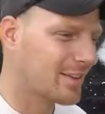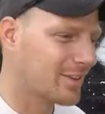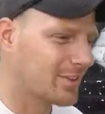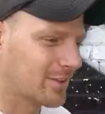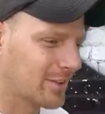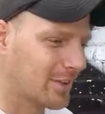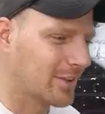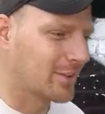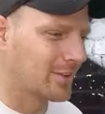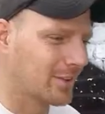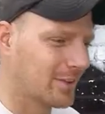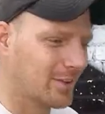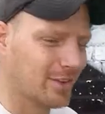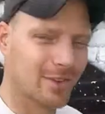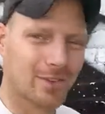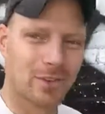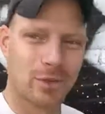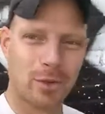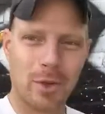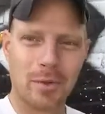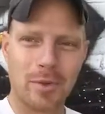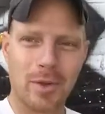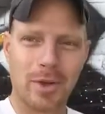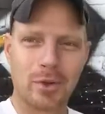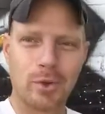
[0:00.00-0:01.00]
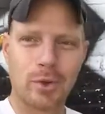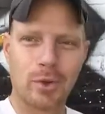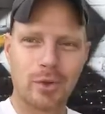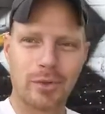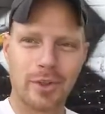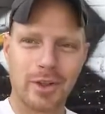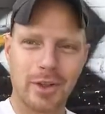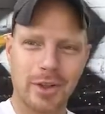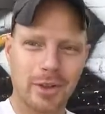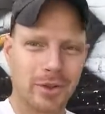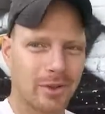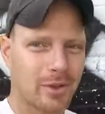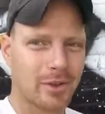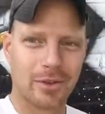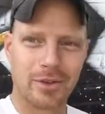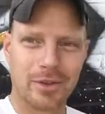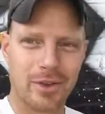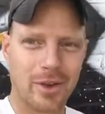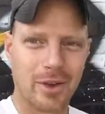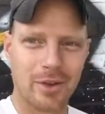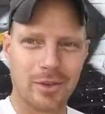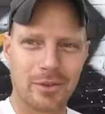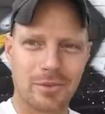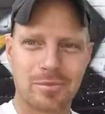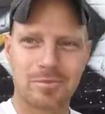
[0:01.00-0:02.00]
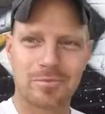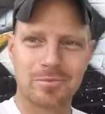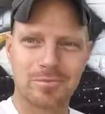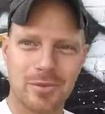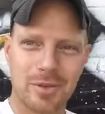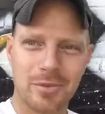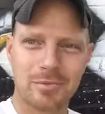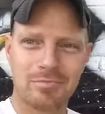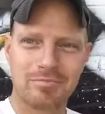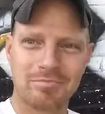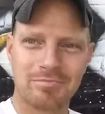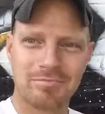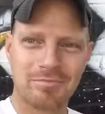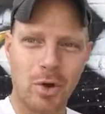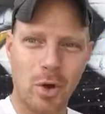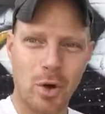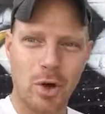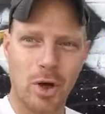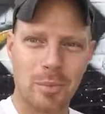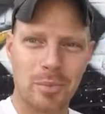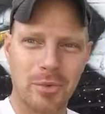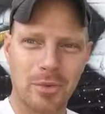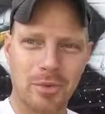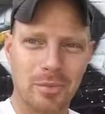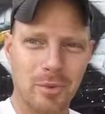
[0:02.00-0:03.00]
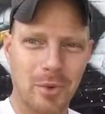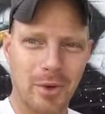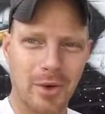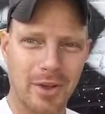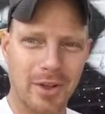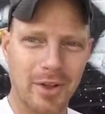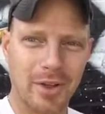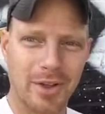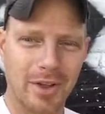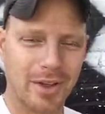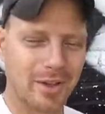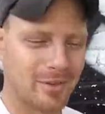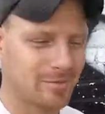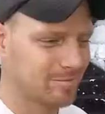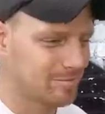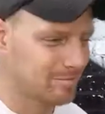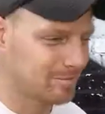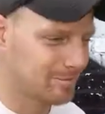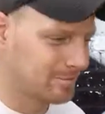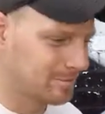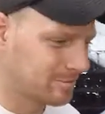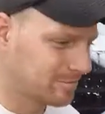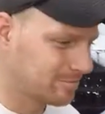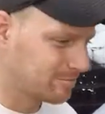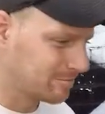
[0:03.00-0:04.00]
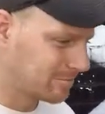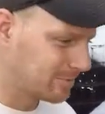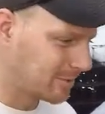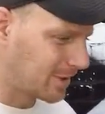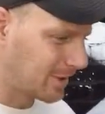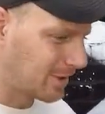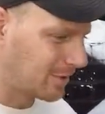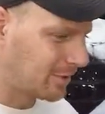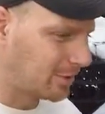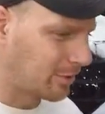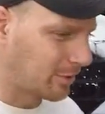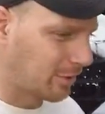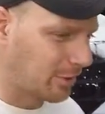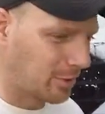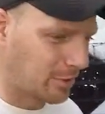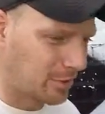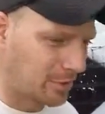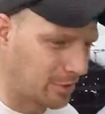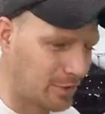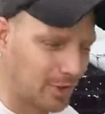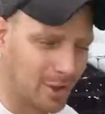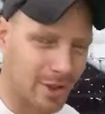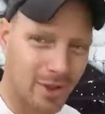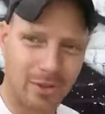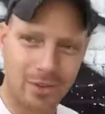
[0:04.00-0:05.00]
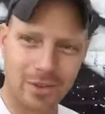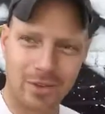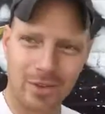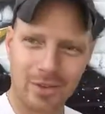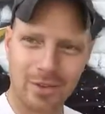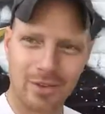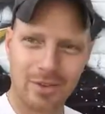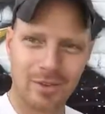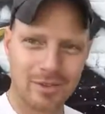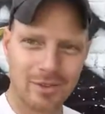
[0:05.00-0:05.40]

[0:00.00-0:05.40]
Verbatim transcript: uh, so that's it. Just want to make a cool video. This car, we woke up this morning and I had to share it with you guys because